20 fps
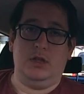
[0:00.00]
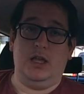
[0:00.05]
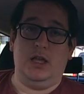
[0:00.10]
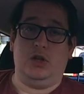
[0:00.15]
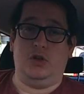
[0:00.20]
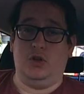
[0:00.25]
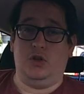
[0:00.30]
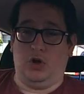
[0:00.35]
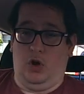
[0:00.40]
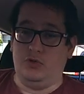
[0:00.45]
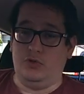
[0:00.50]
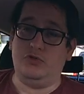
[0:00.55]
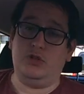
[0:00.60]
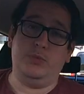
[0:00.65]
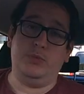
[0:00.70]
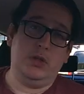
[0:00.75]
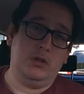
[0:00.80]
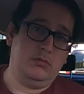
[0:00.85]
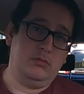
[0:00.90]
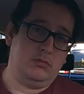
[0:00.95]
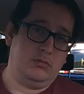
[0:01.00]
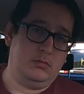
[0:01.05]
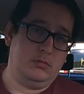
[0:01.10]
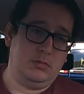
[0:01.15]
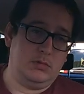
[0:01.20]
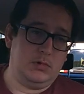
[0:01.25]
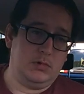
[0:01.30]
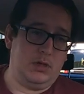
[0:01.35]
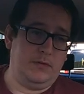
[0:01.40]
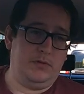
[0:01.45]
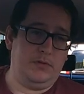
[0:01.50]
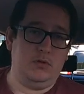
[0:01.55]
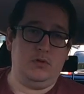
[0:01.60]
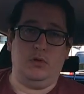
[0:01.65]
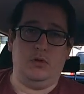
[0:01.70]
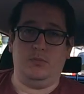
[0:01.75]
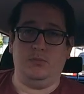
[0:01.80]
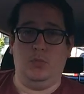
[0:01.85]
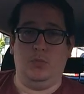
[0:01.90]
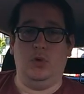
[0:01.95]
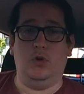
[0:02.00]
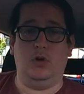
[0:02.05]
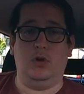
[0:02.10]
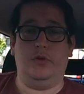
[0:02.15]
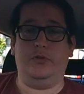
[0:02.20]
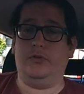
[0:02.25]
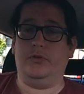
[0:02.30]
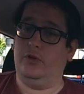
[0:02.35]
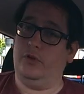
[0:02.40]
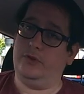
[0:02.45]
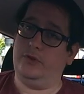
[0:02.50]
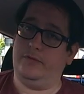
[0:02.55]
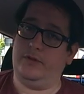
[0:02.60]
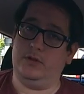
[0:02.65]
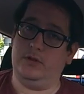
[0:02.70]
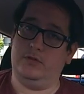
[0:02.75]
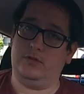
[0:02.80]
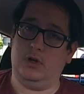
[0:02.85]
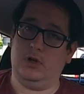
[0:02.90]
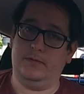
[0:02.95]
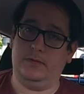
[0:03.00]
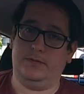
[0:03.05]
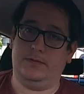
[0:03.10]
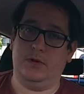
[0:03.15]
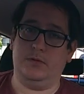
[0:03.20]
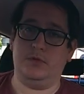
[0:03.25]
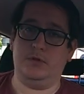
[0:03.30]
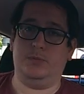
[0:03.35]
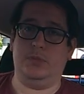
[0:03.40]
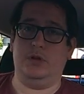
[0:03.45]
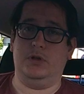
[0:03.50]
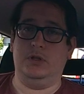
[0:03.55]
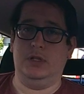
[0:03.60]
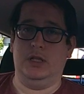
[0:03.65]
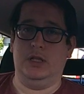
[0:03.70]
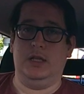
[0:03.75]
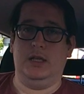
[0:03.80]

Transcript: It could contribute if you've got more, lots and lots of other driver faults, but